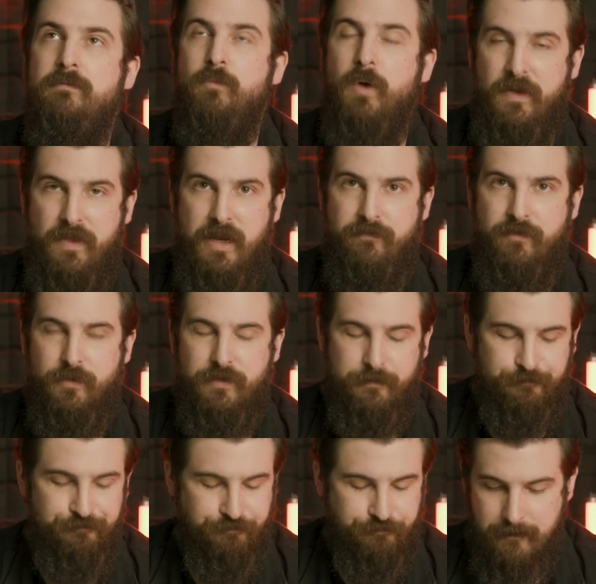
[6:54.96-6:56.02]
wear the headphones.
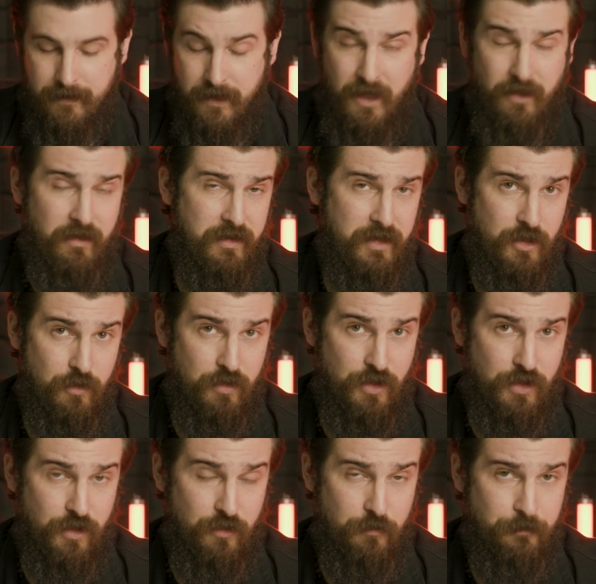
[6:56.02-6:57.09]
Another thing you
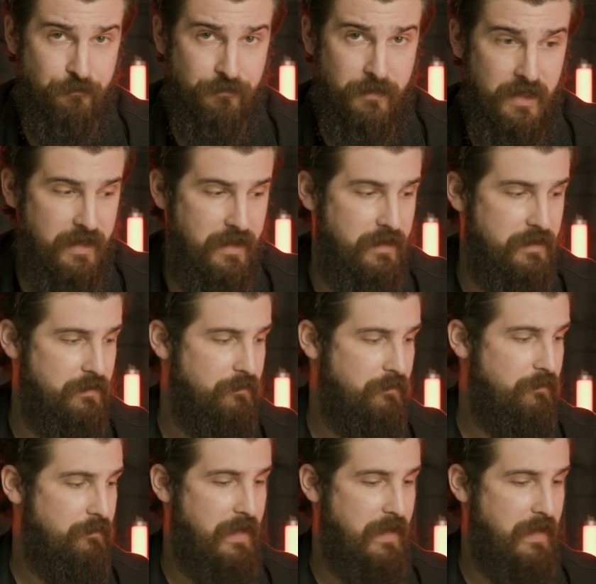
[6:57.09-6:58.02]
can do is,